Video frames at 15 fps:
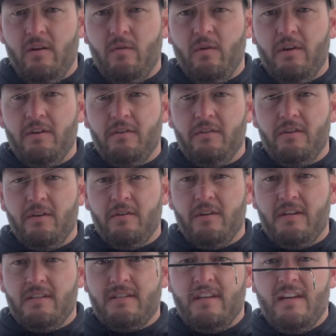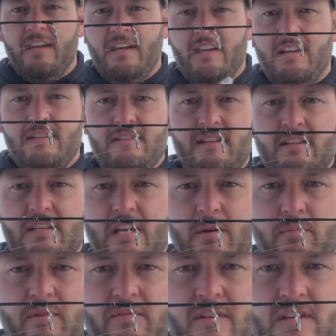what you'll notice is the tip
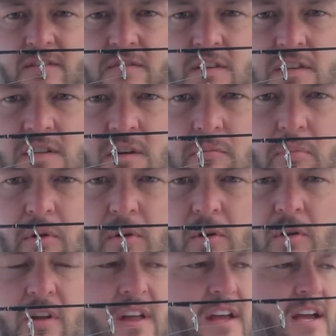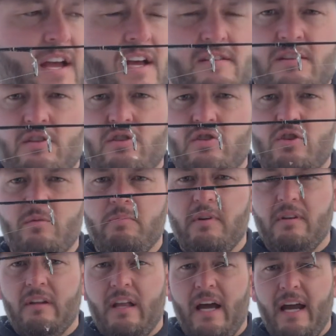of this fishing pole has a super
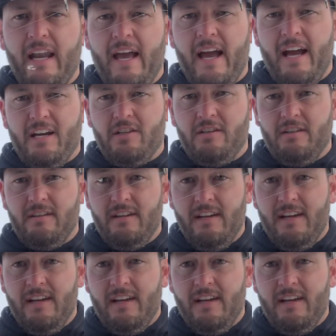light action.